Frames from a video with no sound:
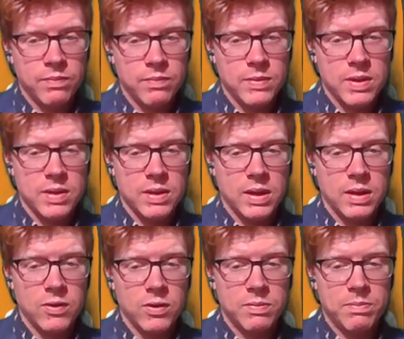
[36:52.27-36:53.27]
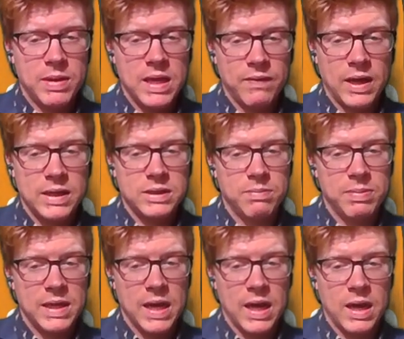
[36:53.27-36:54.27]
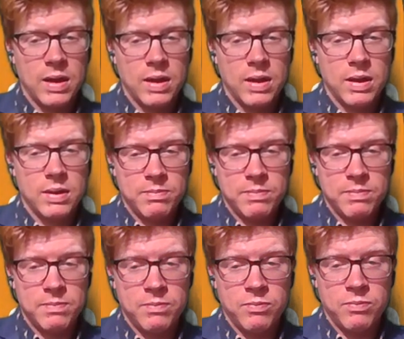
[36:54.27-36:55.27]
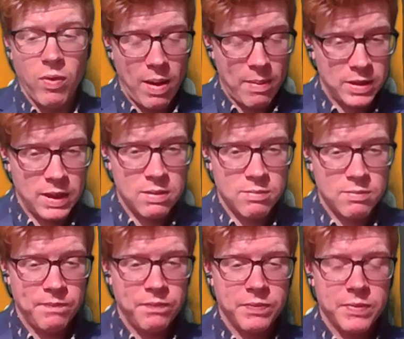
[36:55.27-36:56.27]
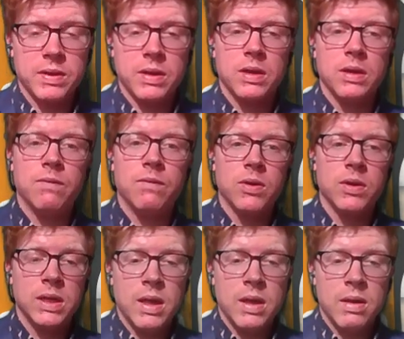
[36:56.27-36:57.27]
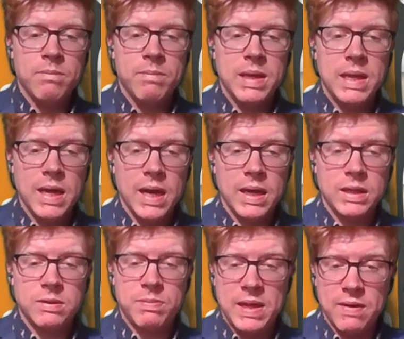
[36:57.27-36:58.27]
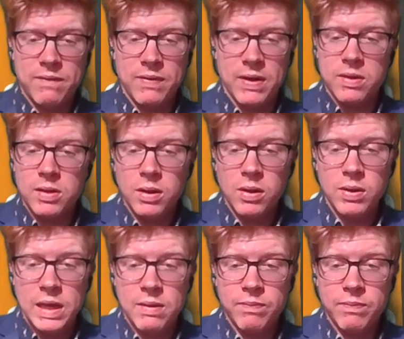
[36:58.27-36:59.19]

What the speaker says: Does it convert PFR to PR rapidly? Does it convert PR to PFR slowly?